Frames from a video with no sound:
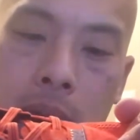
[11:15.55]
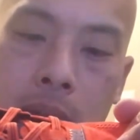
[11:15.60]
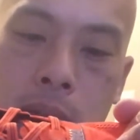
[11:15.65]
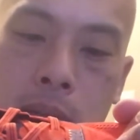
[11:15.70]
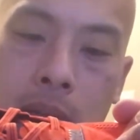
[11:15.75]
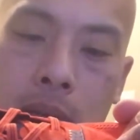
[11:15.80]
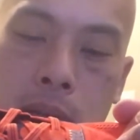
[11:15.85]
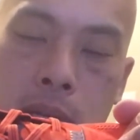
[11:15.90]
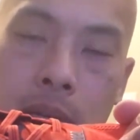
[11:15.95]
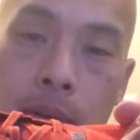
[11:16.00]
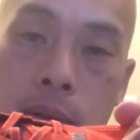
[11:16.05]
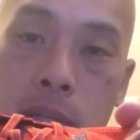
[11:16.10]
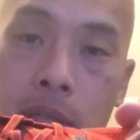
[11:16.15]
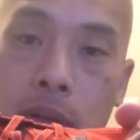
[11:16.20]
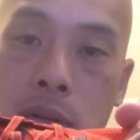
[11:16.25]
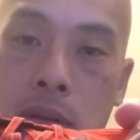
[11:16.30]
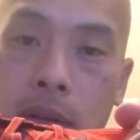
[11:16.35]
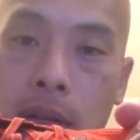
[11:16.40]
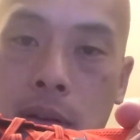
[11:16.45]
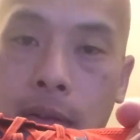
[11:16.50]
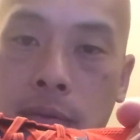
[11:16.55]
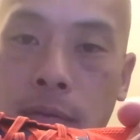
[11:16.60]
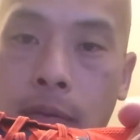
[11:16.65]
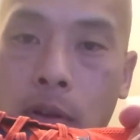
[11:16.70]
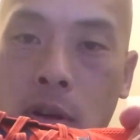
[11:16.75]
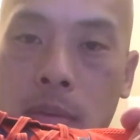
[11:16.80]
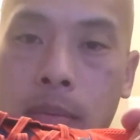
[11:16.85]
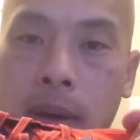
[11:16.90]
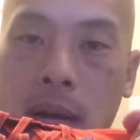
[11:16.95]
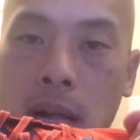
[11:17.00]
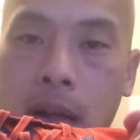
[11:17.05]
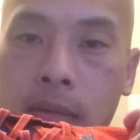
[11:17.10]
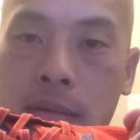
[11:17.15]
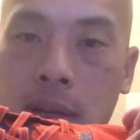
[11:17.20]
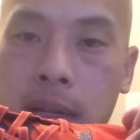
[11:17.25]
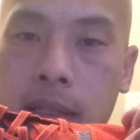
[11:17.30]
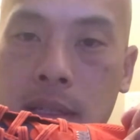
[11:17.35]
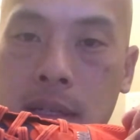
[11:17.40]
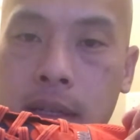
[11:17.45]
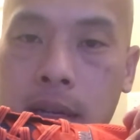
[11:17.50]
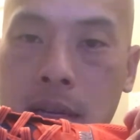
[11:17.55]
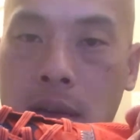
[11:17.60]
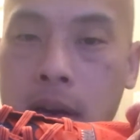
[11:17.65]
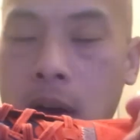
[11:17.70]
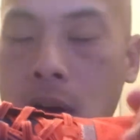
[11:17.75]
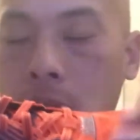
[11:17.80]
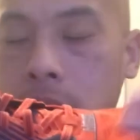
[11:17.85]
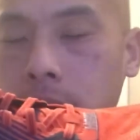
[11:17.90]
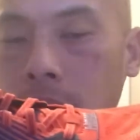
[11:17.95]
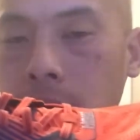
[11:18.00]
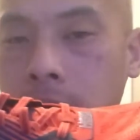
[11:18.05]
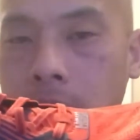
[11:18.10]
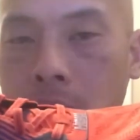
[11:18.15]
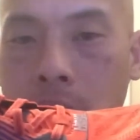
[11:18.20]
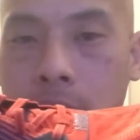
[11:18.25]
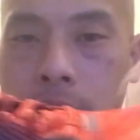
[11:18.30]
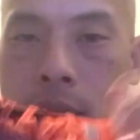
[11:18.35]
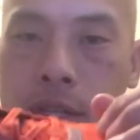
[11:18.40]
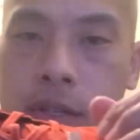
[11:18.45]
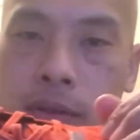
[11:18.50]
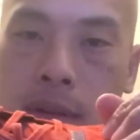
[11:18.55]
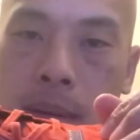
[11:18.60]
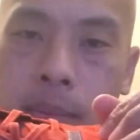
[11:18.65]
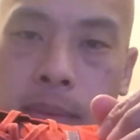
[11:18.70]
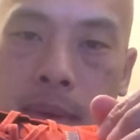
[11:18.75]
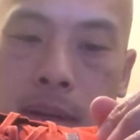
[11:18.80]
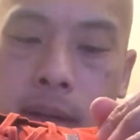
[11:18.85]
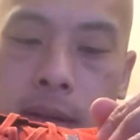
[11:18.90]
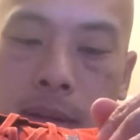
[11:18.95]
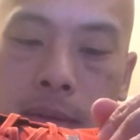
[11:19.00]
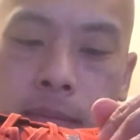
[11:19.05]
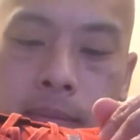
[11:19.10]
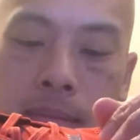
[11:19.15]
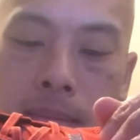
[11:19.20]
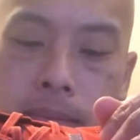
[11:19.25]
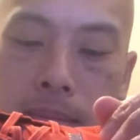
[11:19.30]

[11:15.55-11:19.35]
it was only a 4-mile run today on the treadmill.